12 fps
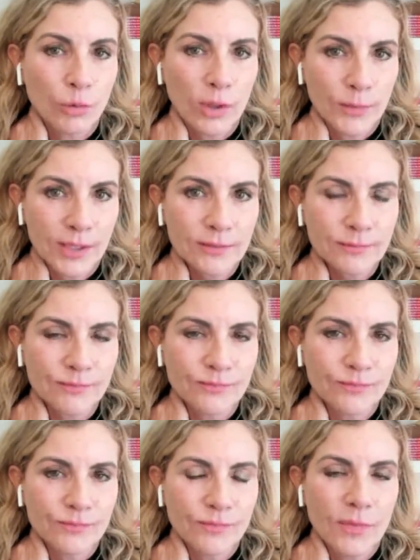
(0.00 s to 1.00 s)
women,
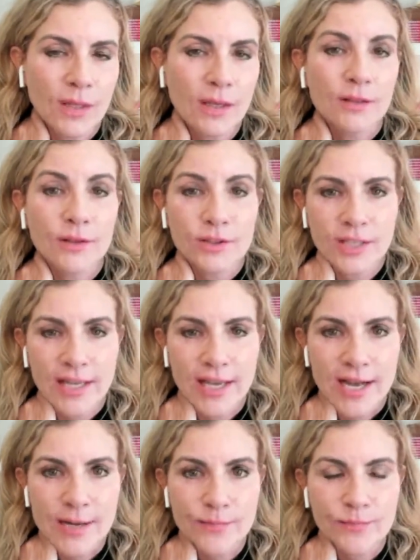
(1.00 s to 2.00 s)
there's a
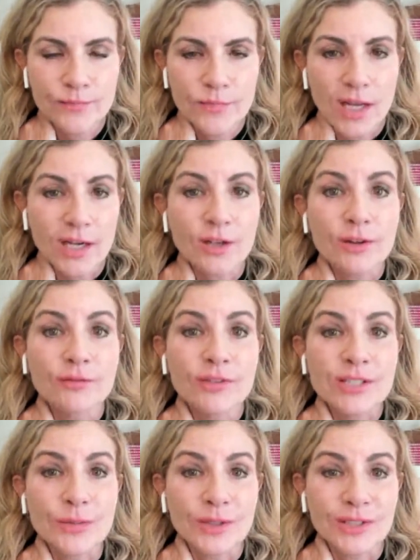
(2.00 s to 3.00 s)
gap. I call it the
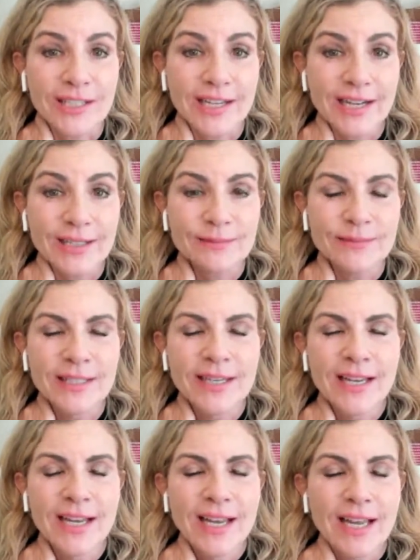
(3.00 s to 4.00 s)
visibility gap.
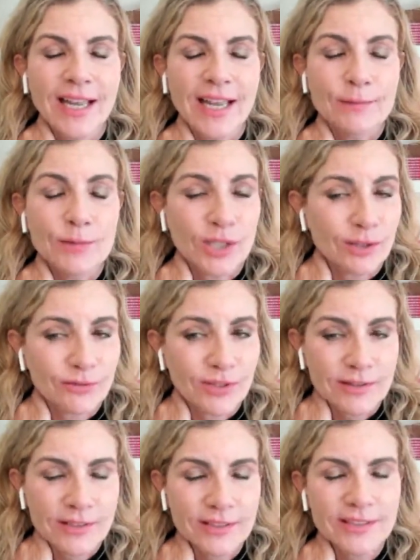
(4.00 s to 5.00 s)
I'm trying to
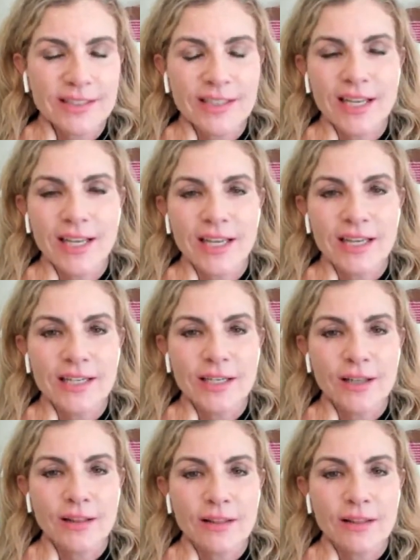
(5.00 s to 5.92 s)
fix it. And